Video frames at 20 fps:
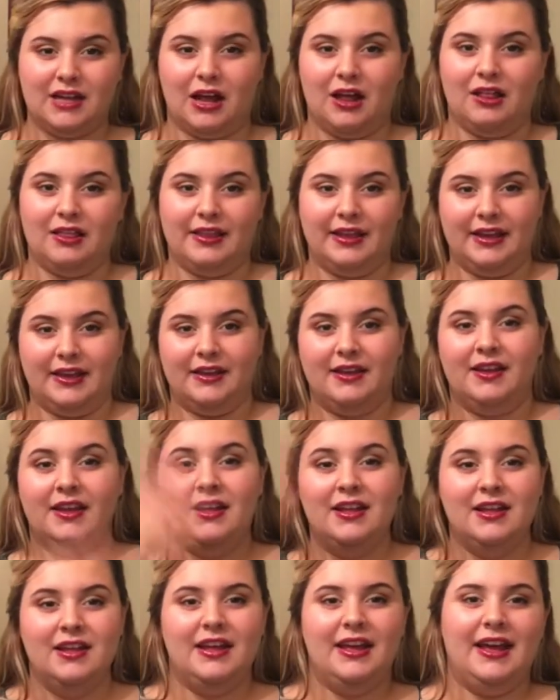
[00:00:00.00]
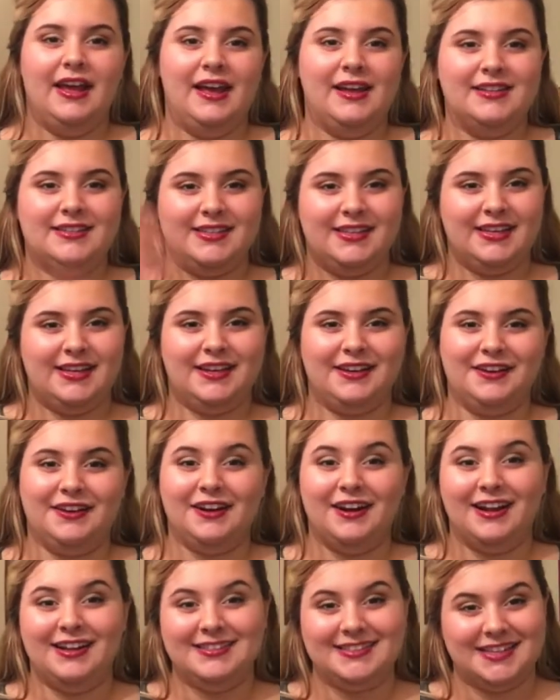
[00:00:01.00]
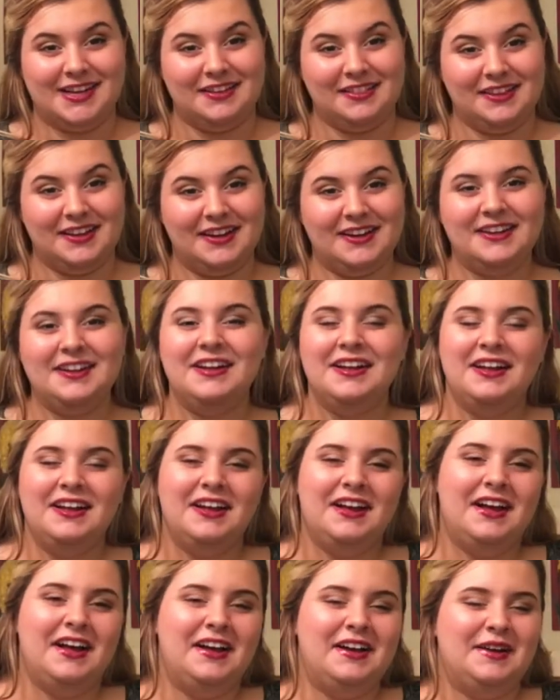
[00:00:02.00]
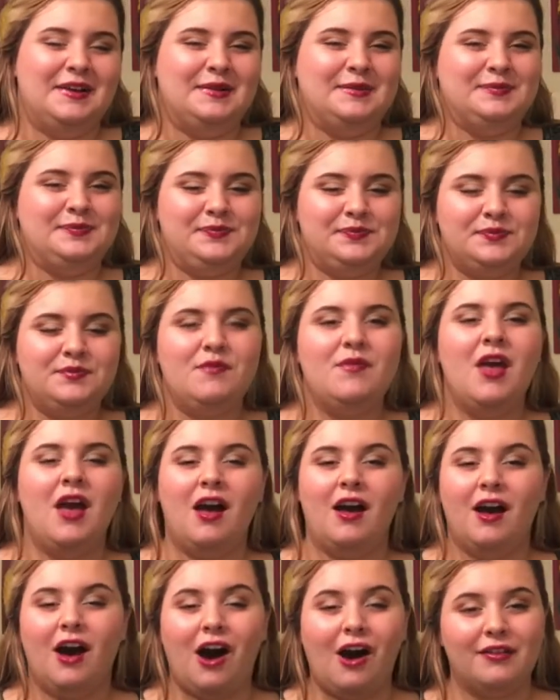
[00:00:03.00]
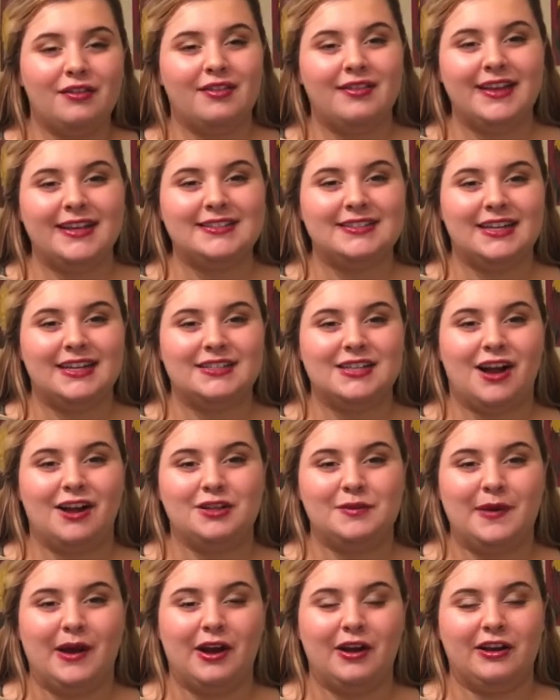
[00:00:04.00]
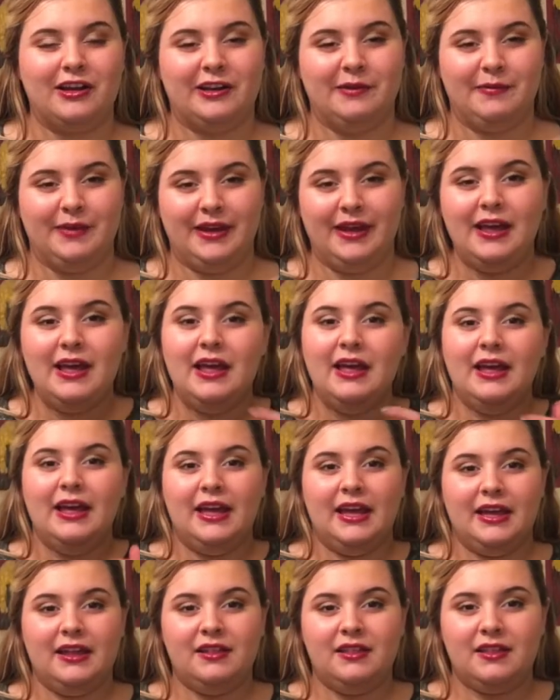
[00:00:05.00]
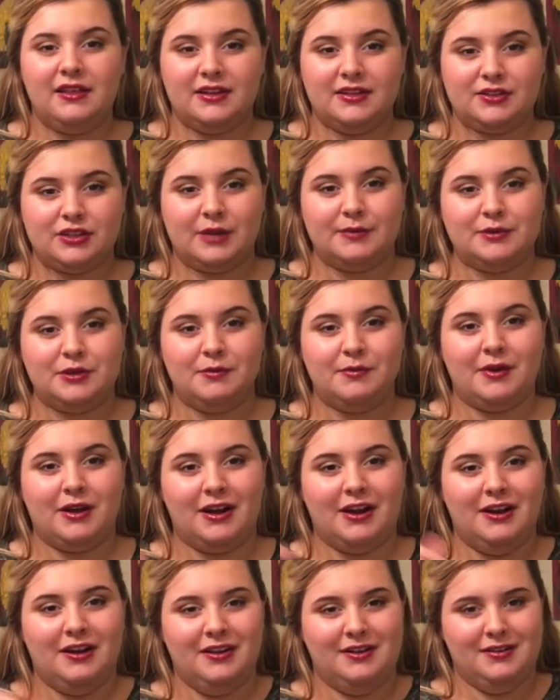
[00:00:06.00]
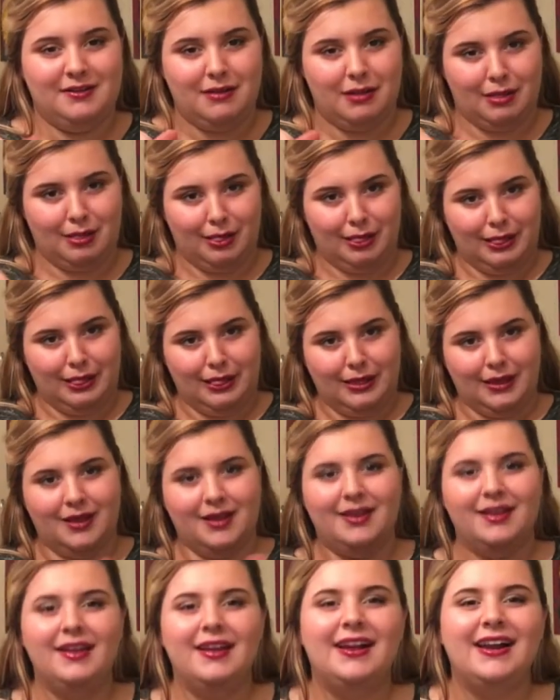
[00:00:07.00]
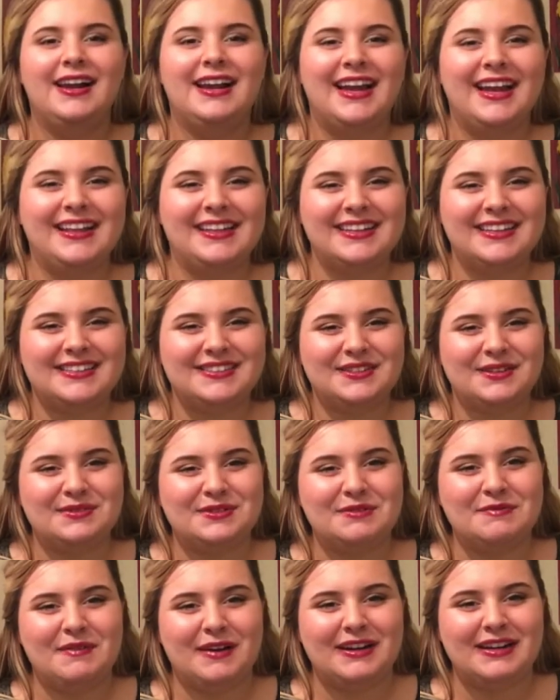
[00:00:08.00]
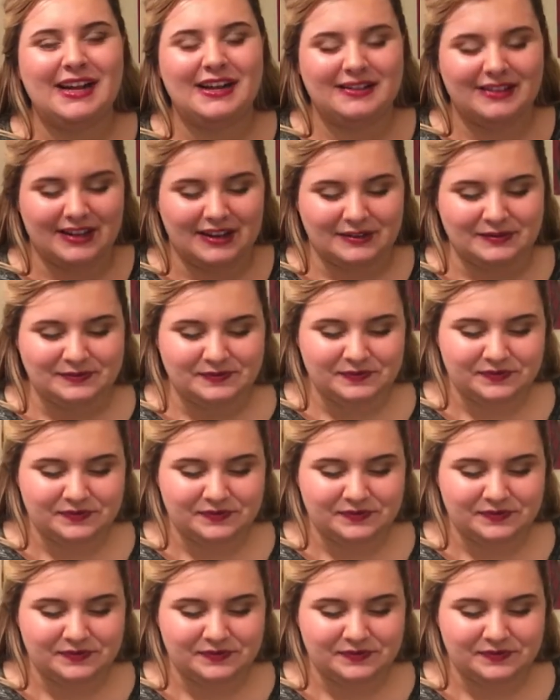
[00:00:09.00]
I'll link it here and down there. All the links that I talked about are going to be in the description bar. In the description bar down there.